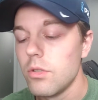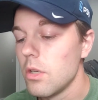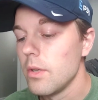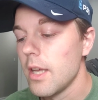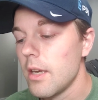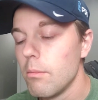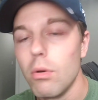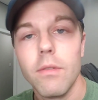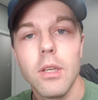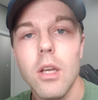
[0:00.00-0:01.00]
So again,
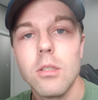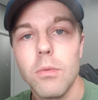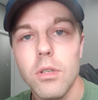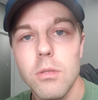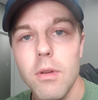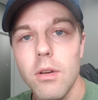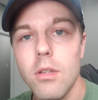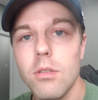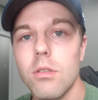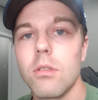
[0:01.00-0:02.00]
improving customer
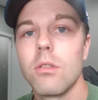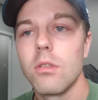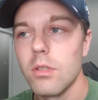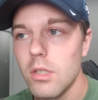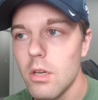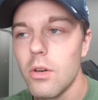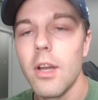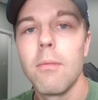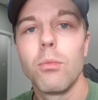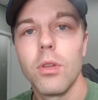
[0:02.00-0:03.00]
experience,
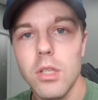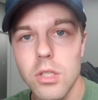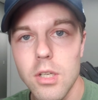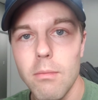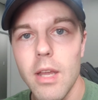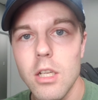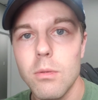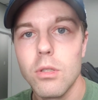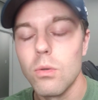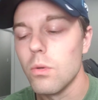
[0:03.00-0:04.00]
CRM, relationship
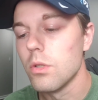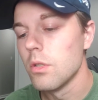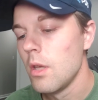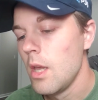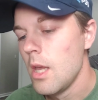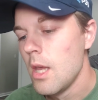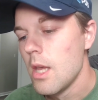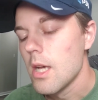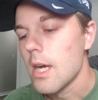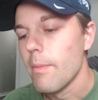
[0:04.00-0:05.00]
management tools.
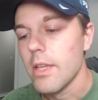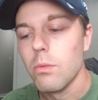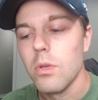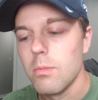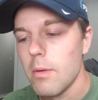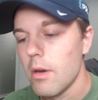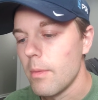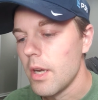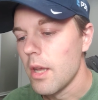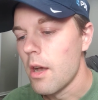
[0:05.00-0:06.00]
That's what we spend our
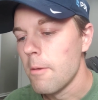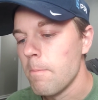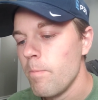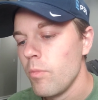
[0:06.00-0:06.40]
money on.